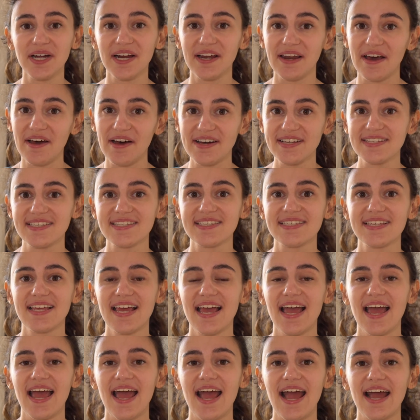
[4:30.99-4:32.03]
class
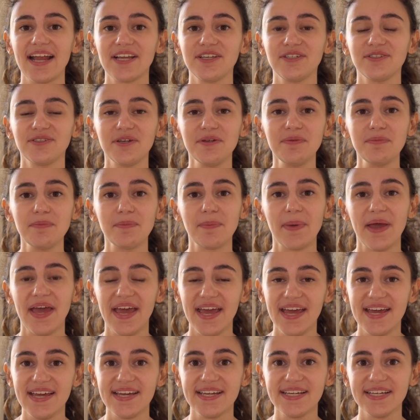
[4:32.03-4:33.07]
and you don't
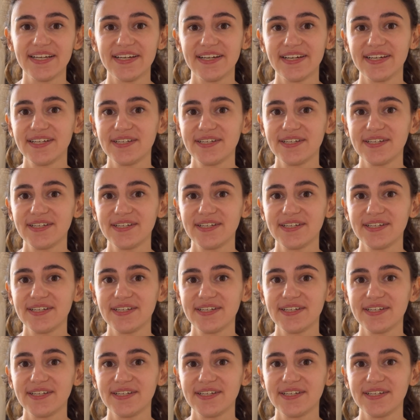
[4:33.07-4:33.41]
pay